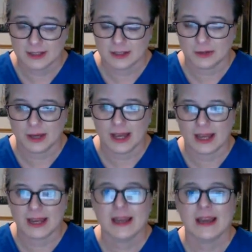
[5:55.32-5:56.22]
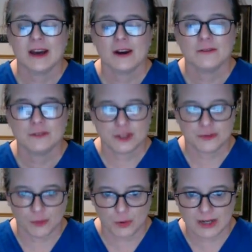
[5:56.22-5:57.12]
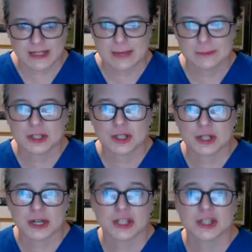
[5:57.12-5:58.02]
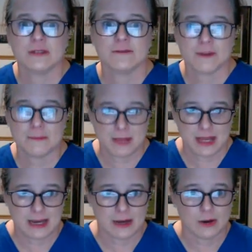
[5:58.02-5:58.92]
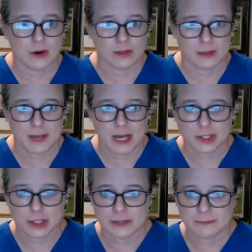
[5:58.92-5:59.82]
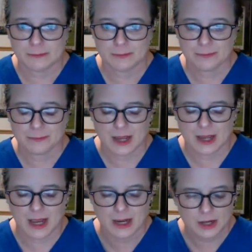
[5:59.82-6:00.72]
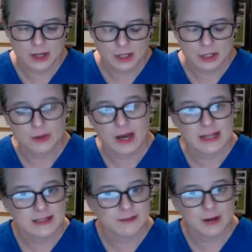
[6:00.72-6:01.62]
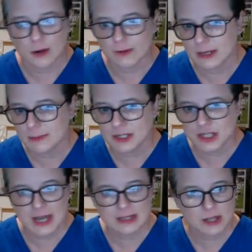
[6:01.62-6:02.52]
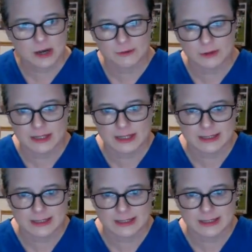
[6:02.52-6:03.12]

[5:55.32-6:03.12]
okay, for a demonstration for me on the patient. Okay, you guys have already been checked off on these